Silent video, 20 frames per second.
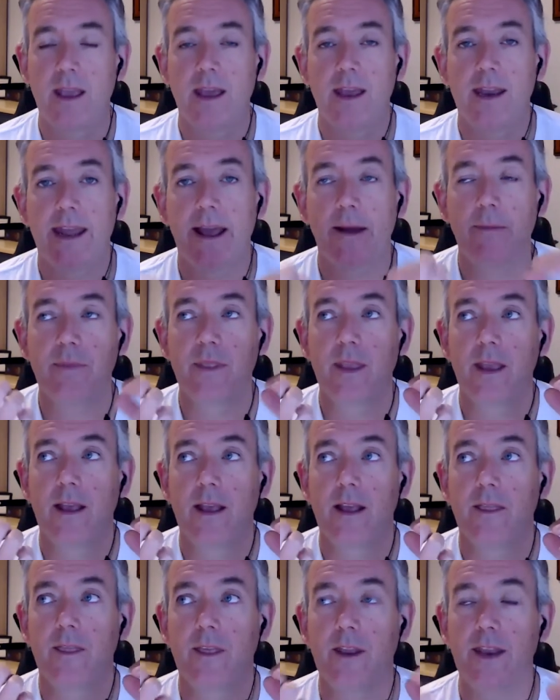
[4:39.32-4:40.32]
Now,
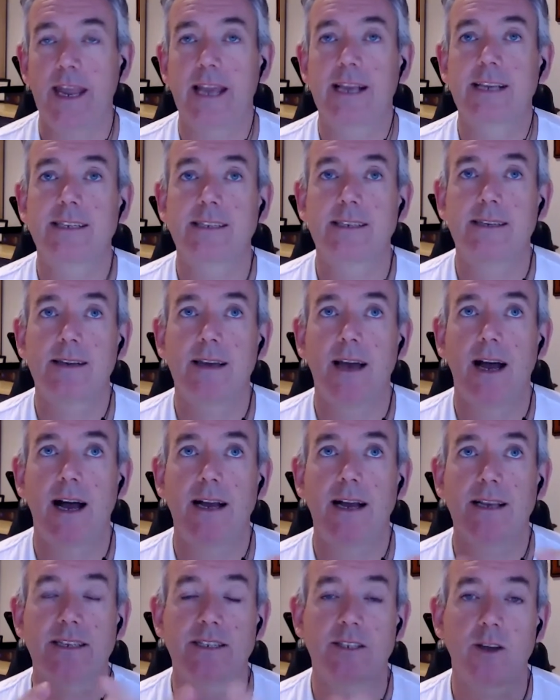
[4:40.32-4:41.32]
the next
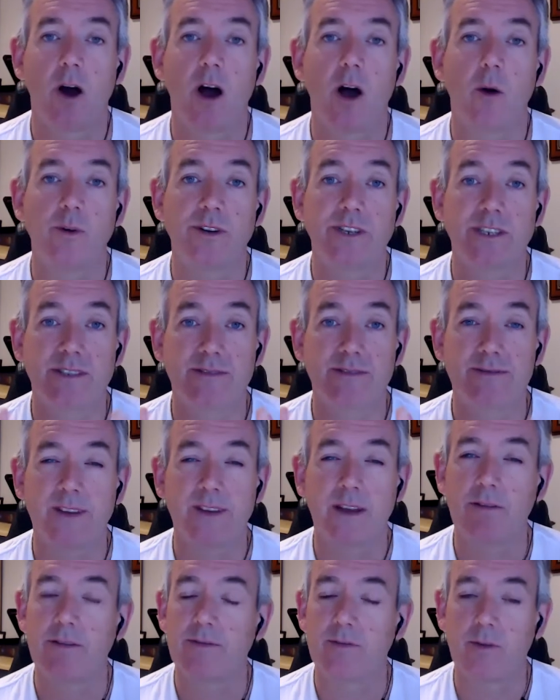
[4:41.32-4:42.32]
style, which is
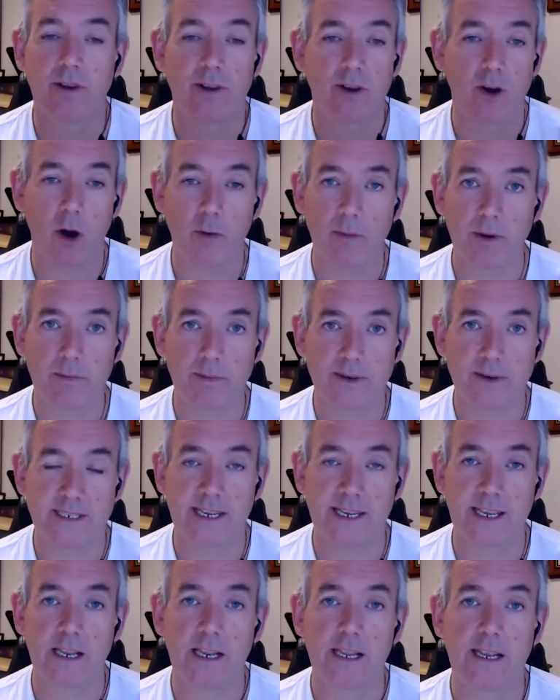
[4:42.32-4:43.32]
very, very common,
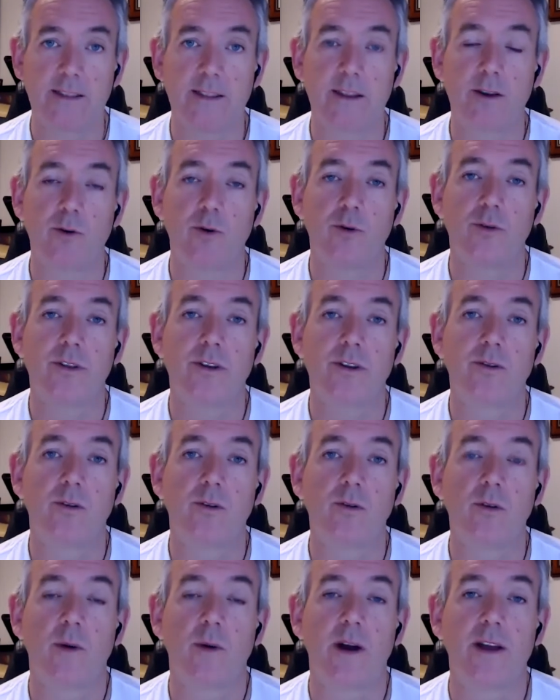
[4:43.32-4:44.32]
particularly in the northern,
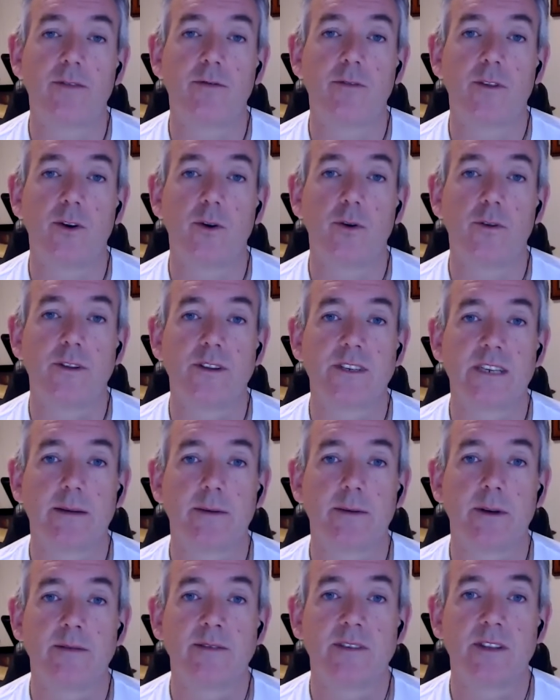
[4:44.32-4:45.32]
all the way through the northern
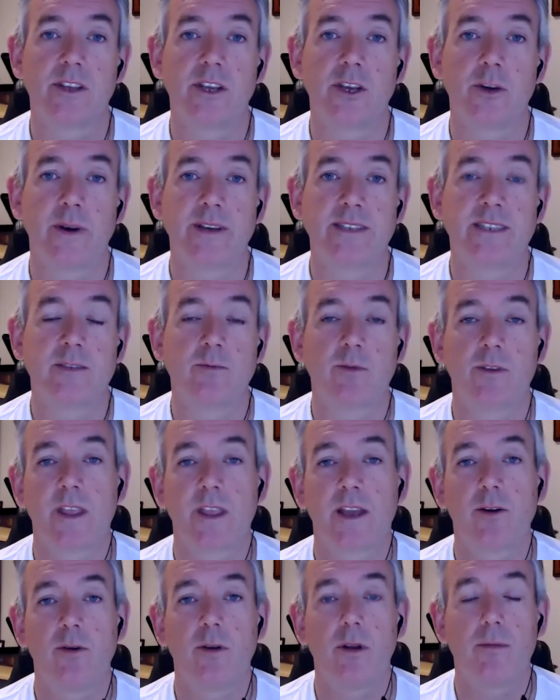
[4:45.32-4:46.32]
suburbs of the US, is what
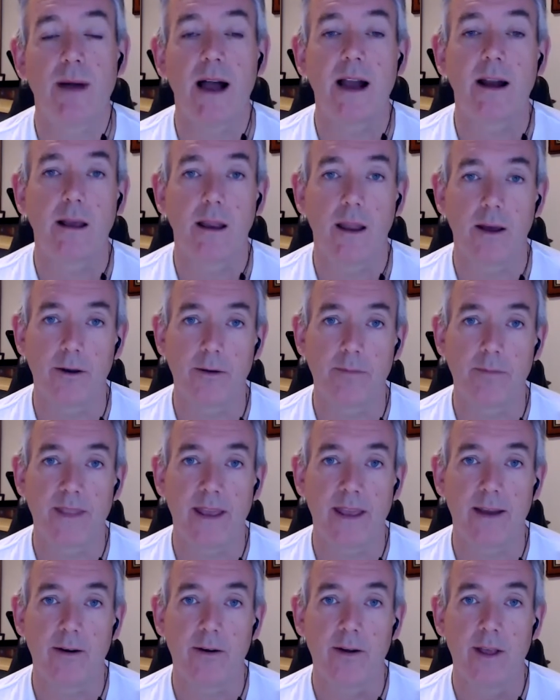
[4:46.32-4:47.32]
they call a bungalow.
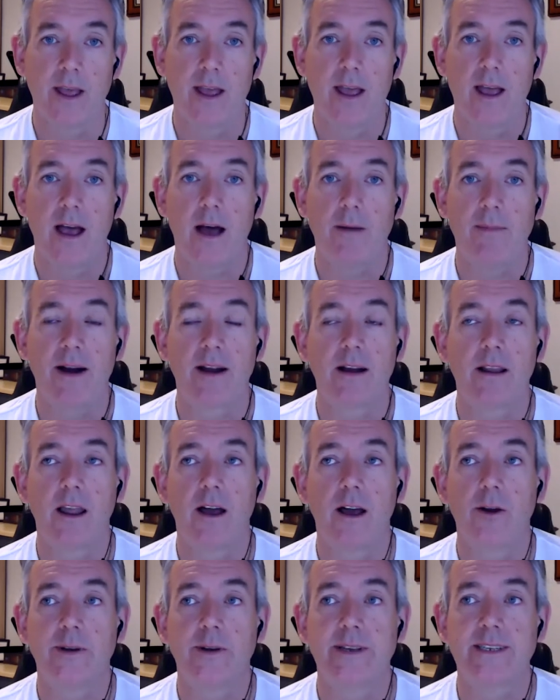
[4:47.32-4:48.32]
Now, a
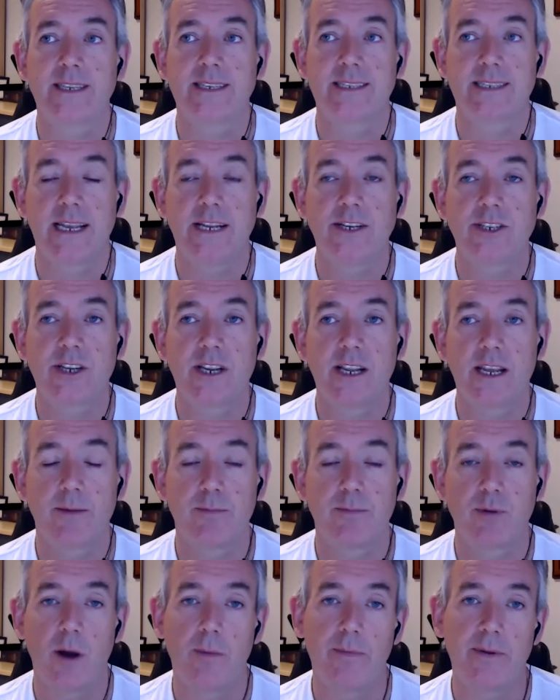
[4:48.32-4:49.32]
bungalow is essentially a
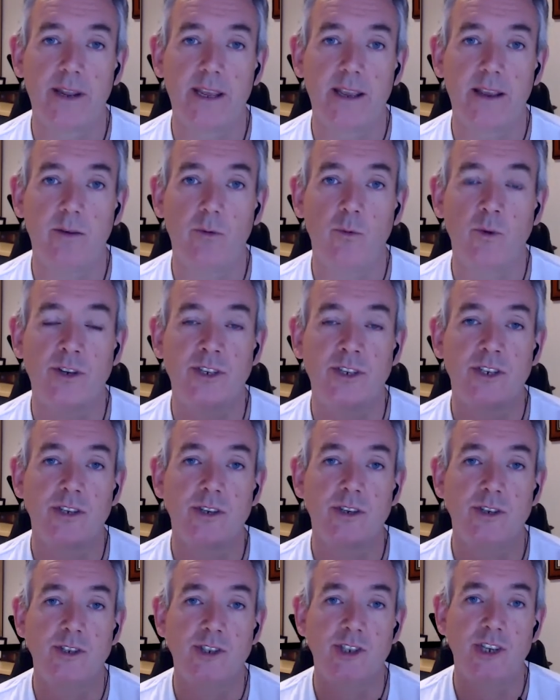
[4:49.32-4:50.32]
property which
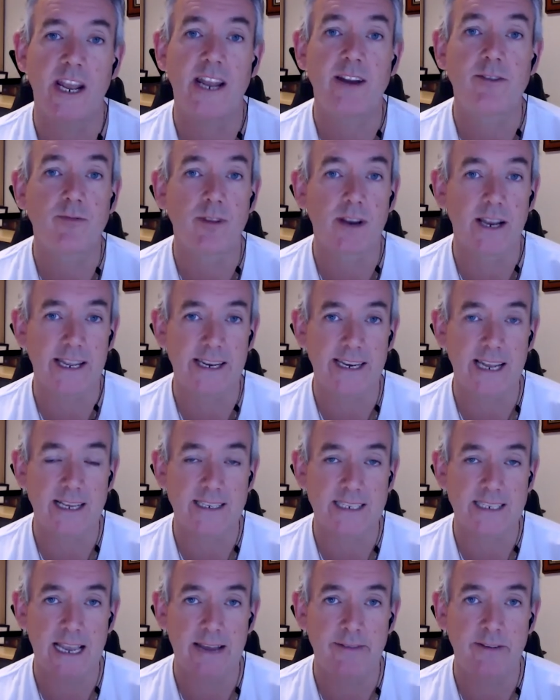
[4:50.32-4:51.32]
generally
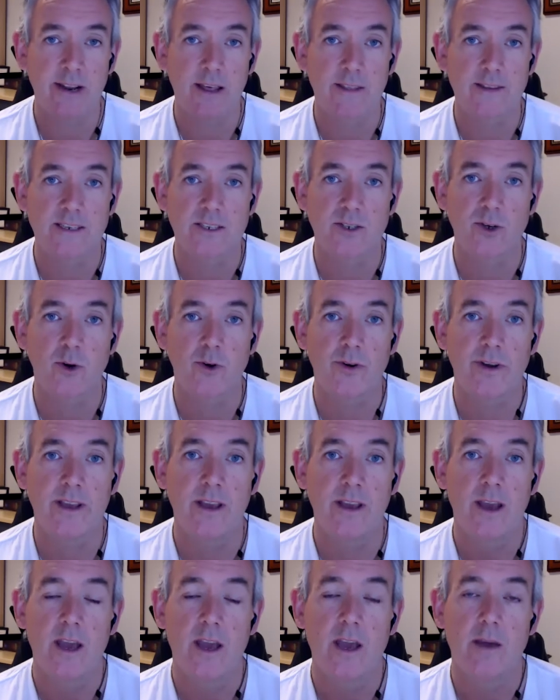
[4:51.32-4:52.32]
does have another
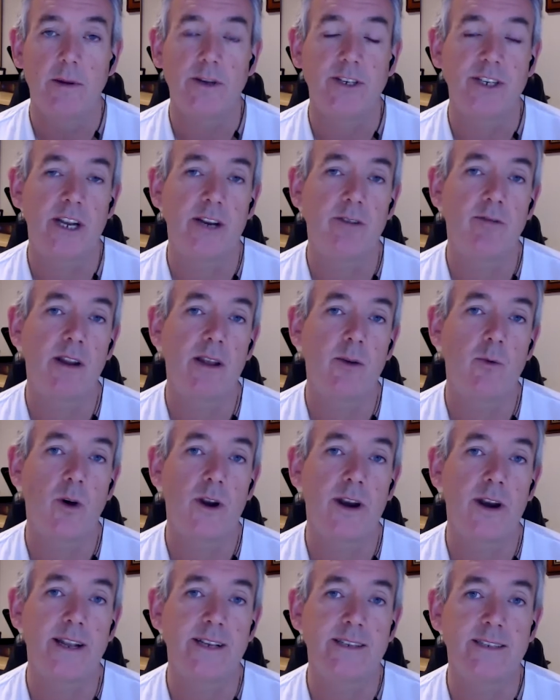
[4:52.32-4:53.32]
story, but generally
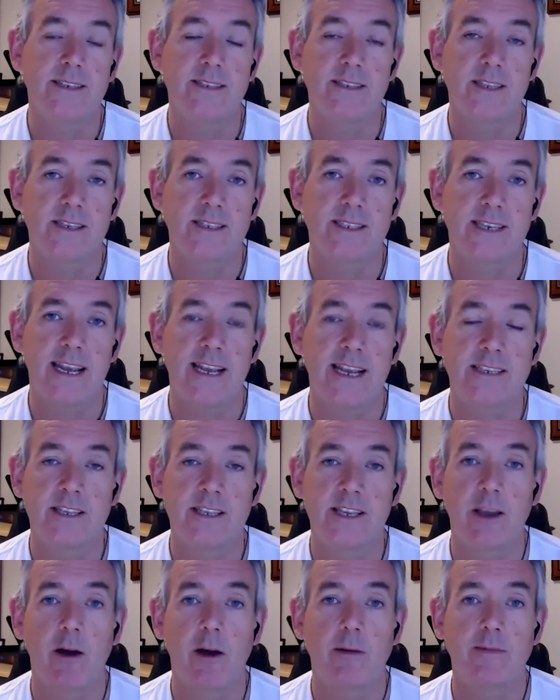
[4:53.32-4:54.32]
what it is the stairs
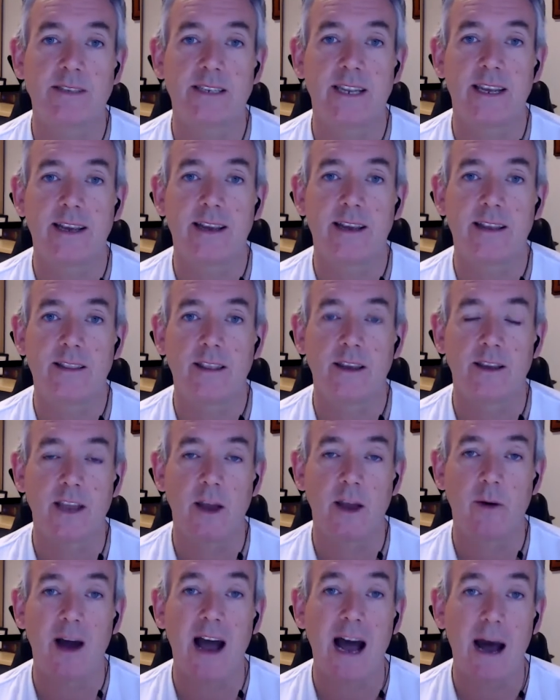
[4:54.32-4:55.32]
that
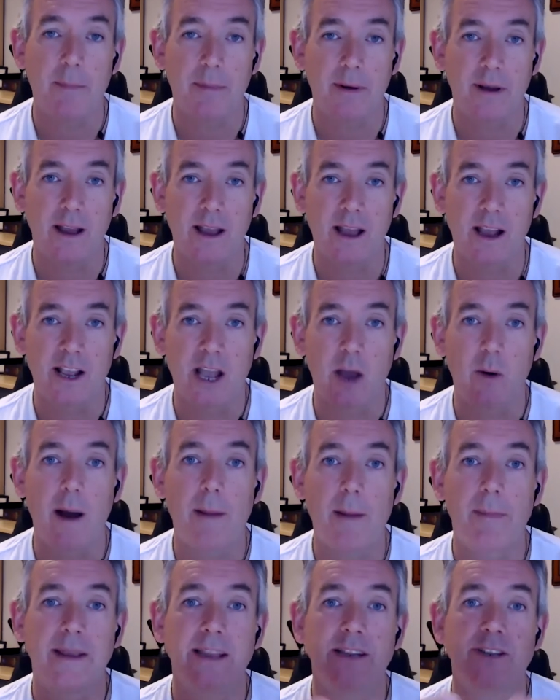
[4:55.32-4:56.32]
go
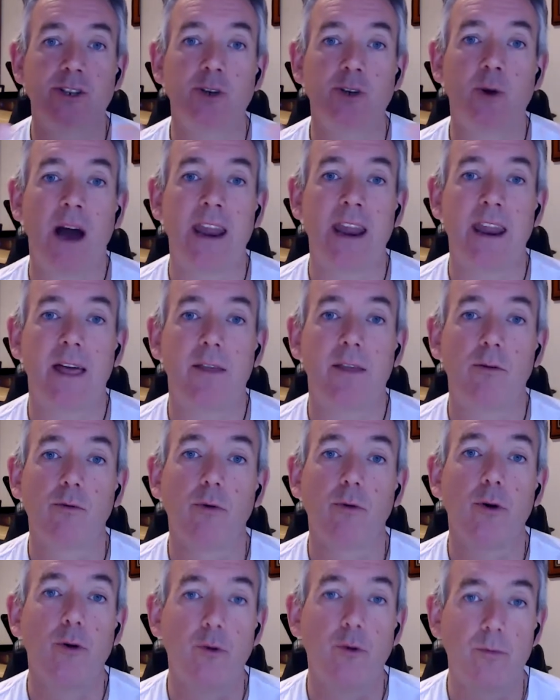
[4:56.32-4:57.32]
up into another
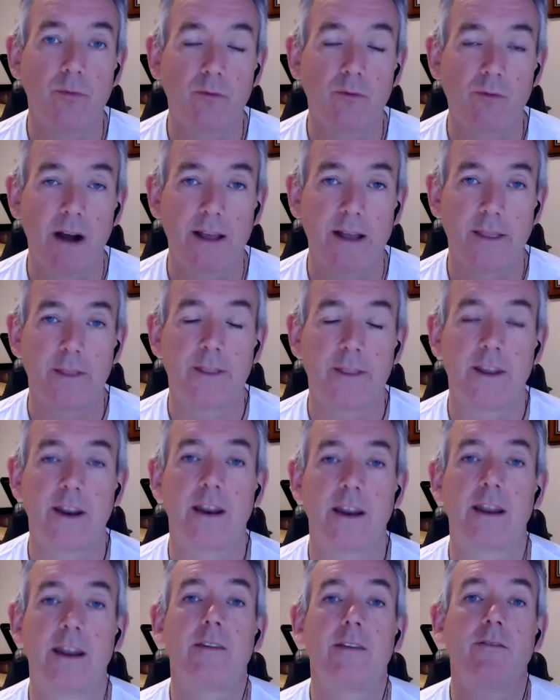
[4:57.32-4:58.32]
room rather than
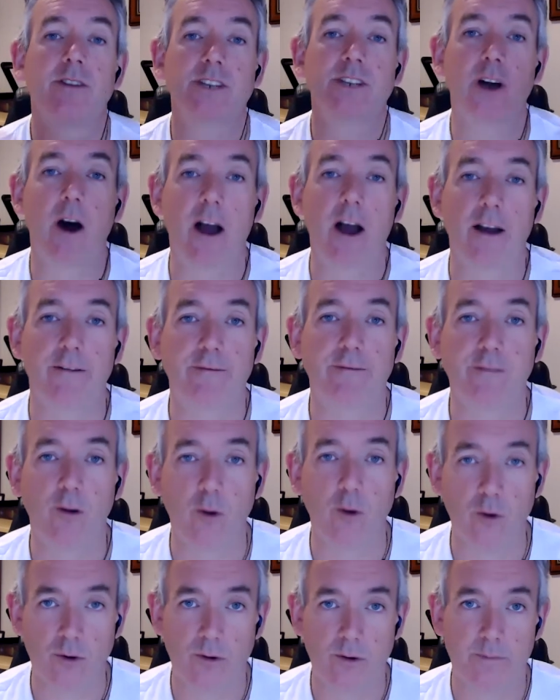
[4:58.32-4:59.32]
another entire
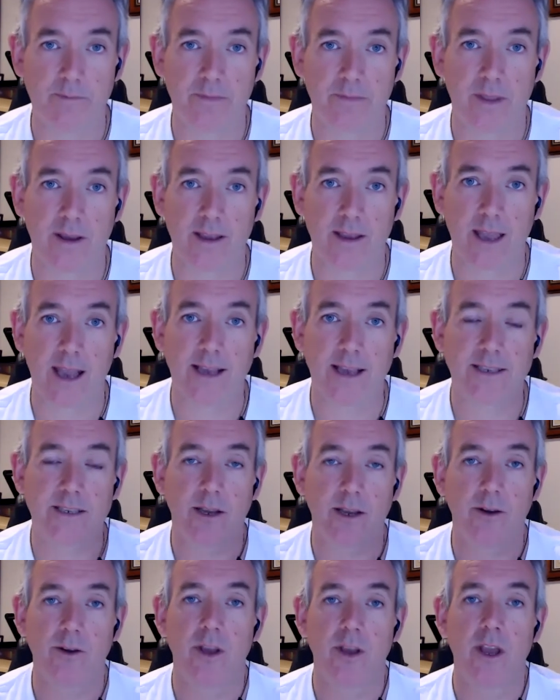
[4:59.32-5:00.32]
floor. Okay,
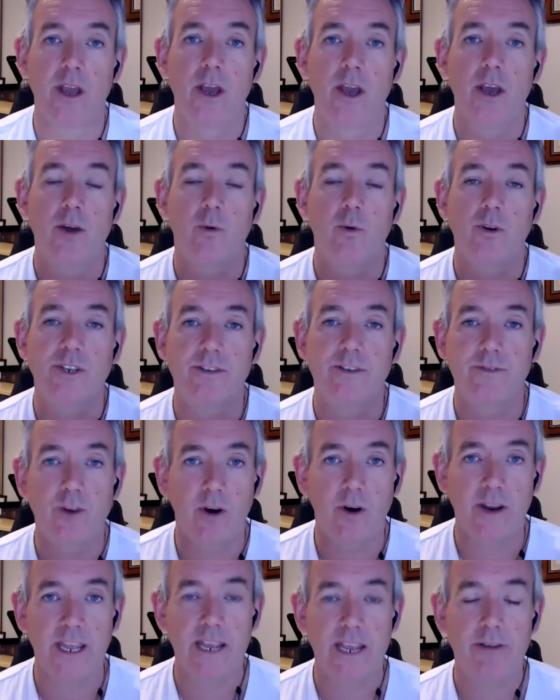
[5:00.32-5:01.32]
so What you've
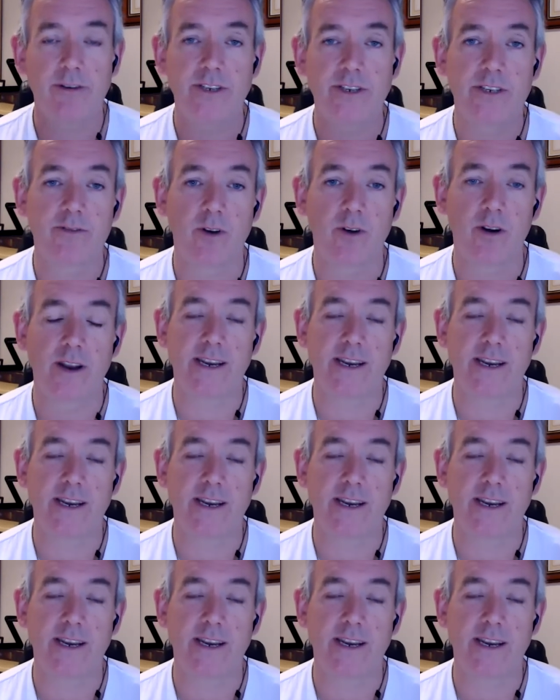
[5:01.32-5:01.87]
got here is you've got a